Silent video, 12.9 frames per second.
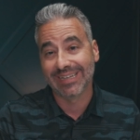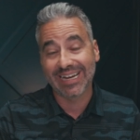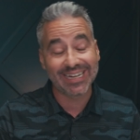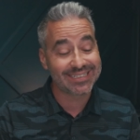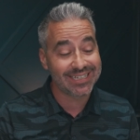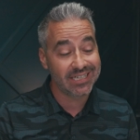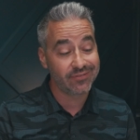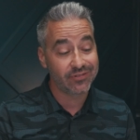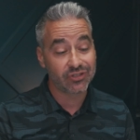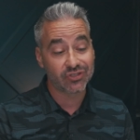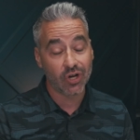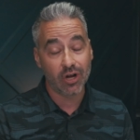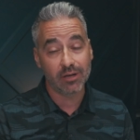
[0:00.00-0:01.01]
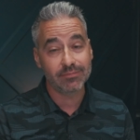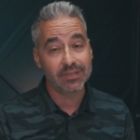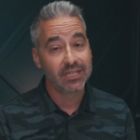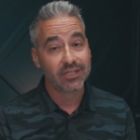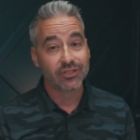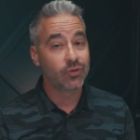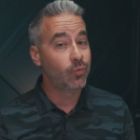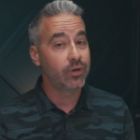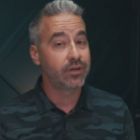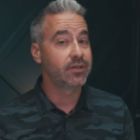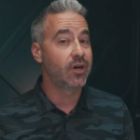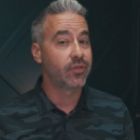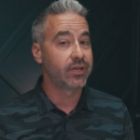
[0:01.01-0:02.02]
And I gotta tell you, if you saw them, you
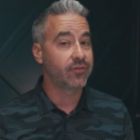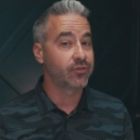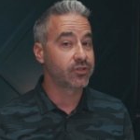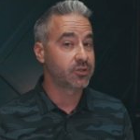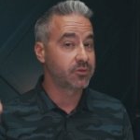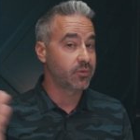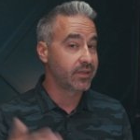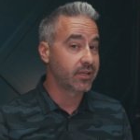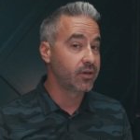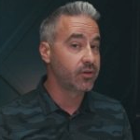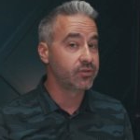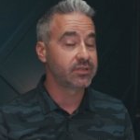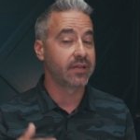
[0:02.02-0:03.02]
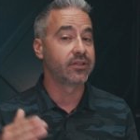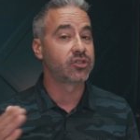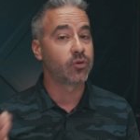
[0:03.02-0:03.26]
wouldn't know the difference between those and the